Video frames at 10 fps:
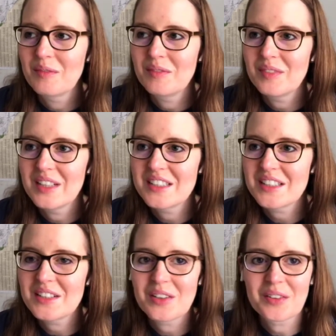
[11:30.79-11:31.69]
it's
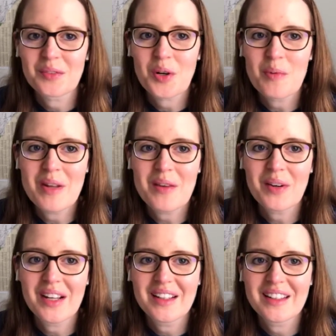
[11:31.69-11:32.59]
we're home
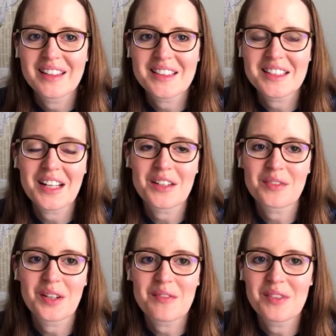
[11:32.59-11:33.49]
anyway, and it's a
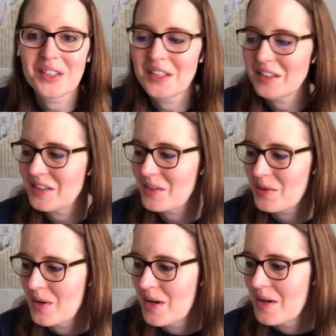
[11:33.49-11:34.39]
satisfying feeling. So
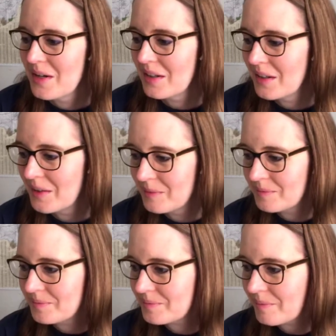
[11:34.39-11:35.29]

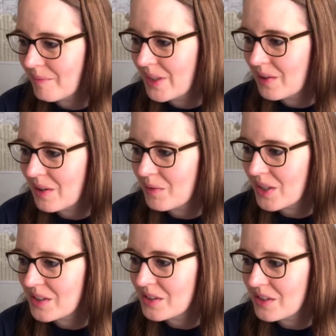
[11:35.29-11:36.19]
okay, what
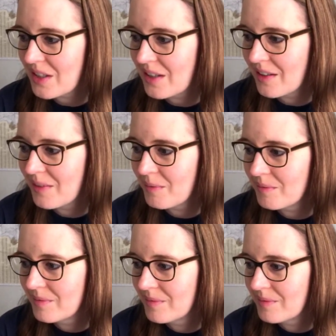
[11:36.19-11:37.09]
else?
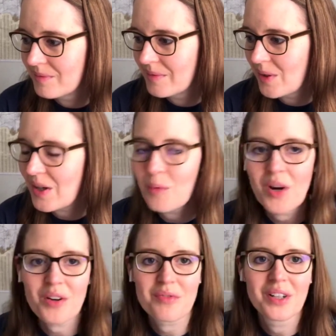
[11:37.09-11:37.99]
Okay,
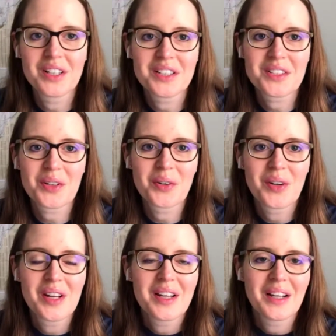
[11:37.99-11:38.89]
water fun. So
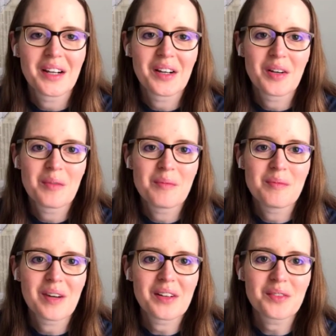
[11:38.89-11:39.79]

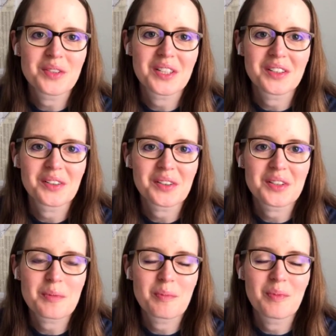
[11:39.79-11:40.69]
I know it's a
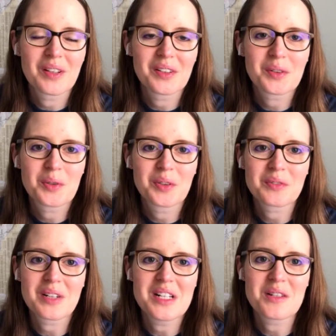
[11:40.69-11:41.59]
little cool and
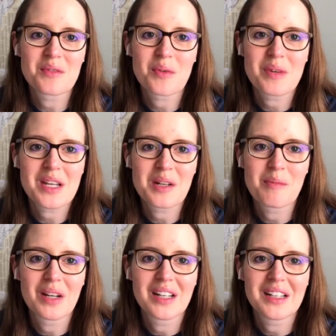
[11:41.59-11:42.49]
rainy over the weekend,
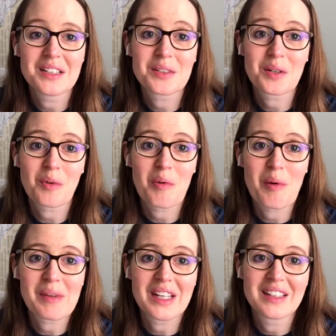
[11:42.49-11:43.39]
but it is going to warm
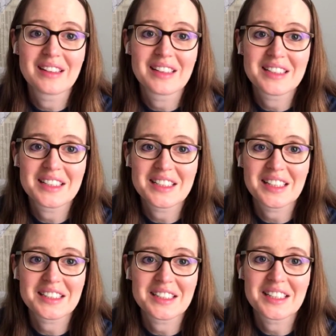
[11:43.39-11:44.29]
up again. This is
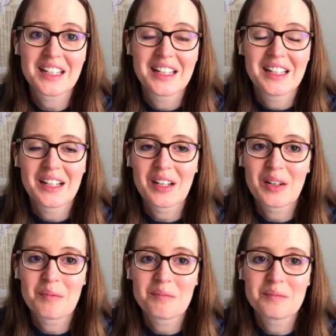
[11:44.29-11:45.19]
Texas.
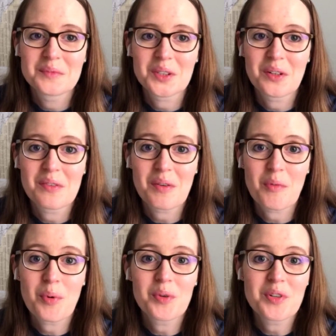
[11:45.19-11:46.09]
So if you have a
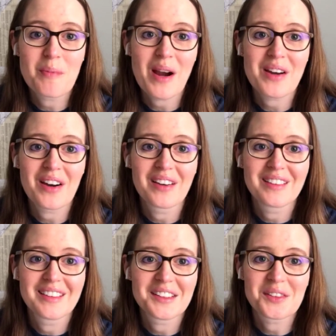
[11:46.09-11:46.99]
pool in your backyard,
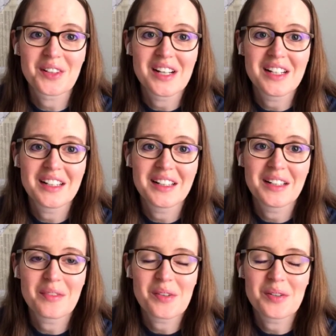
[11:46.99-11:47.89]
that's great.
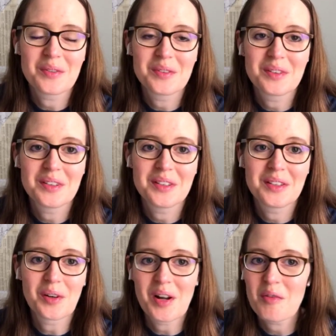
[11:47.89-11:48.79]
If you
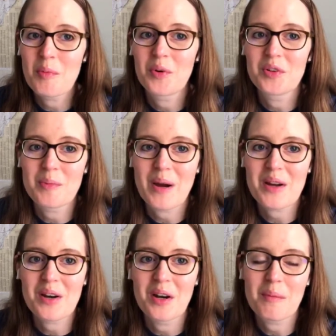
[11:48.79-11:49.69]
don't have a pool in your
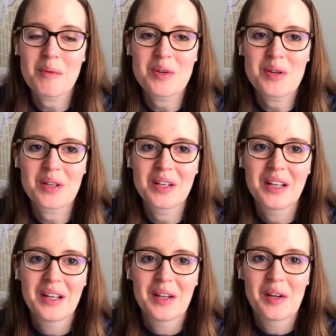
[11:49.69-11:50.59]
backyard, maybe you can
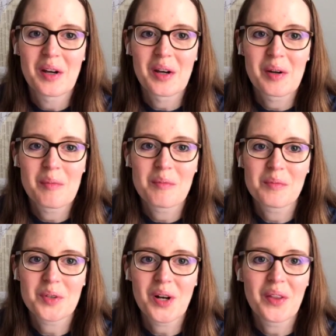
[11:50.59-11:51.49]

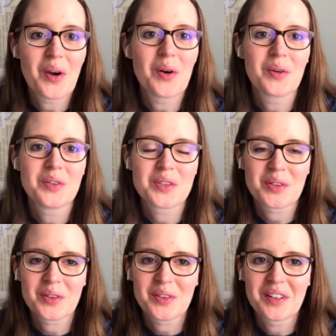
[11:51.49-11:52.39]
turn on the hose,
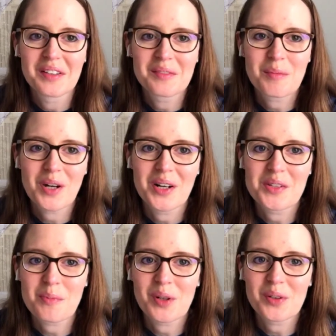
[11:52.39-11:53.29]
or put on a
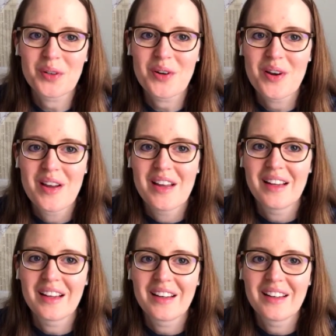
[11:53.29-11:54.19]
sprinkler.
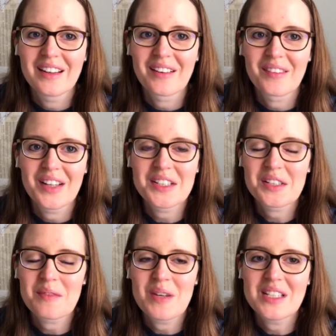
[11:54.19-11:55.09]
And it's just
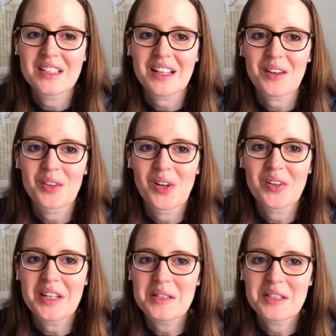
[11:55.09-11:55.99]
amazing how long
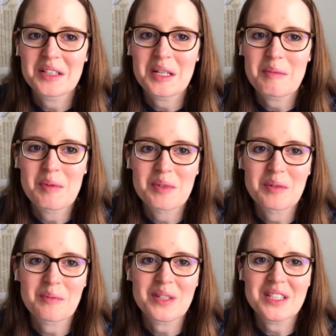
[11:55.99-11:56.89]
kids can keep themselves
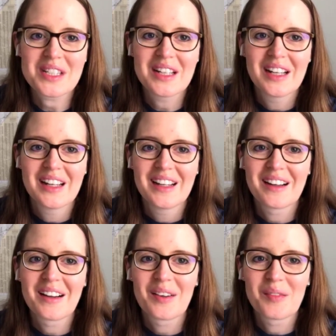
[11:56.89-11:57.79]
busy
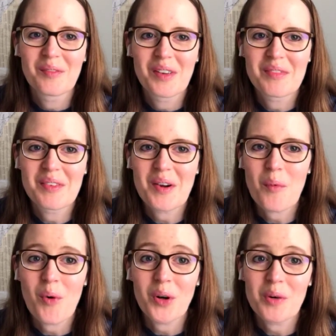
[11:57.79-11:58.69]
if they've got
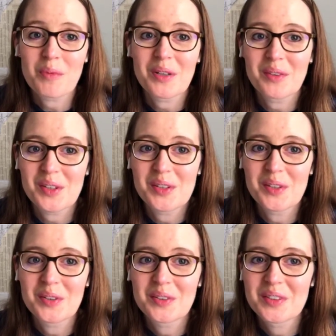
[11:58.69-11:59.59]
water to play with
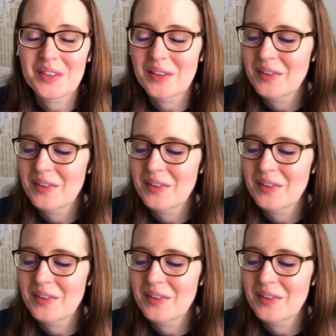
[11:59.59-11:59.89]
too. So,